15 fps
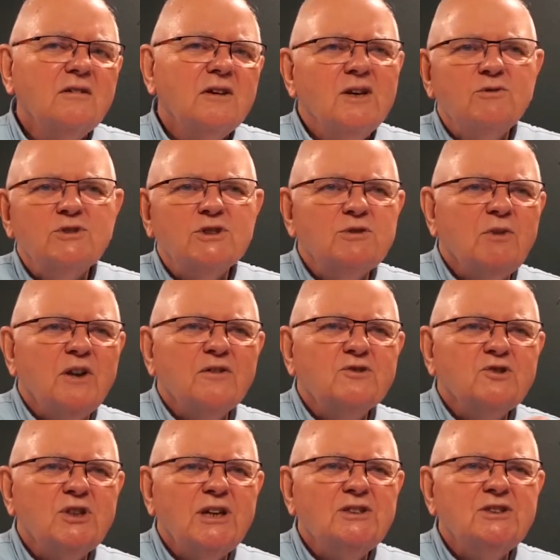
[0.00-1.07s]
and with some other
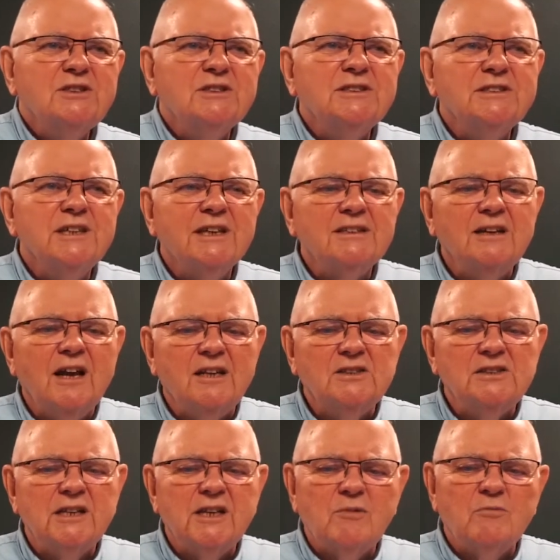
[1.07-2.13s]
changes in technology
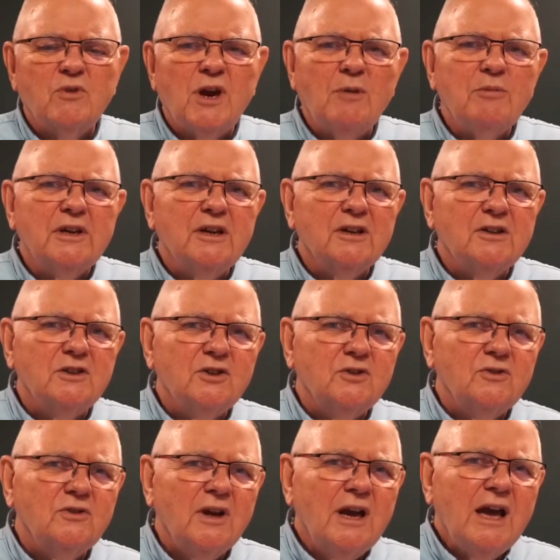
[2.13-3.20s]
that I'm probably going to
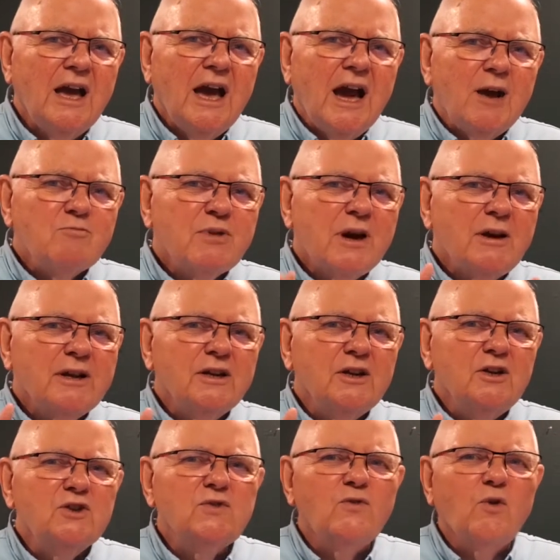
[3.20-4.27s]
do, I'm probably going to
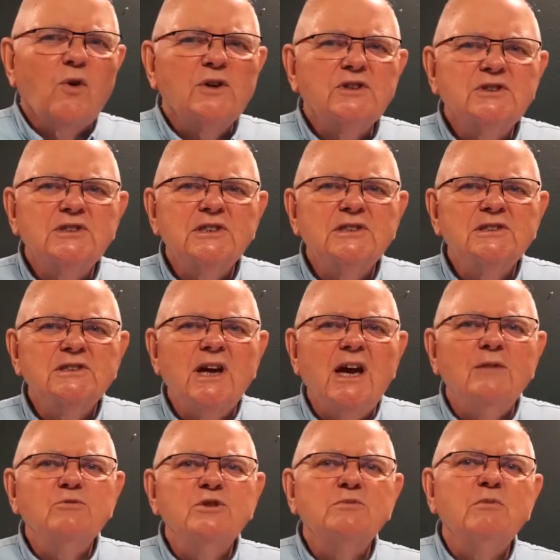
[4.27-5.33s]
use 4 to 6
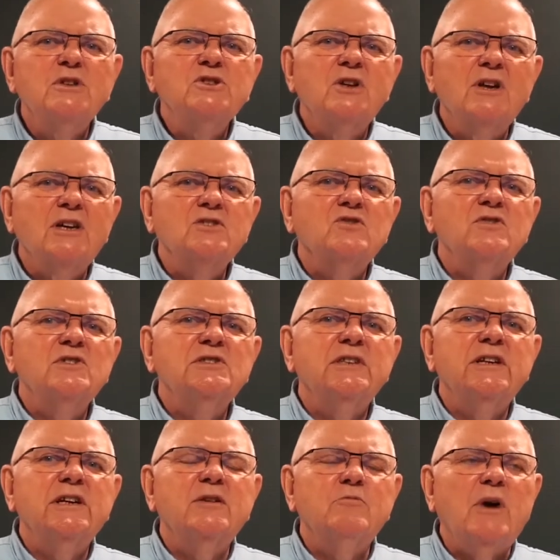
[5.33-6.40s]
times as much
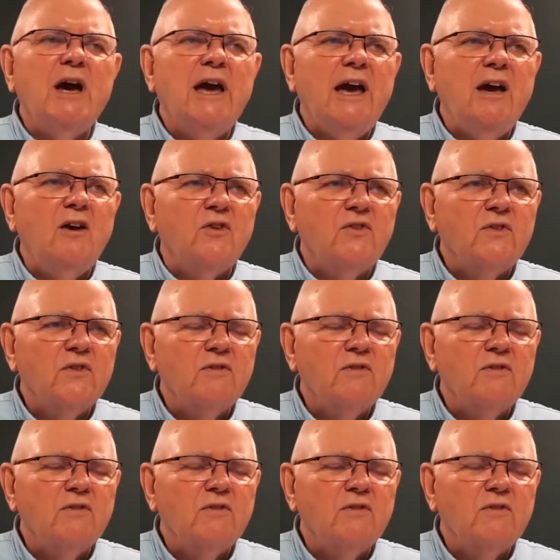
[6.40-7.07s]
electricity in my house.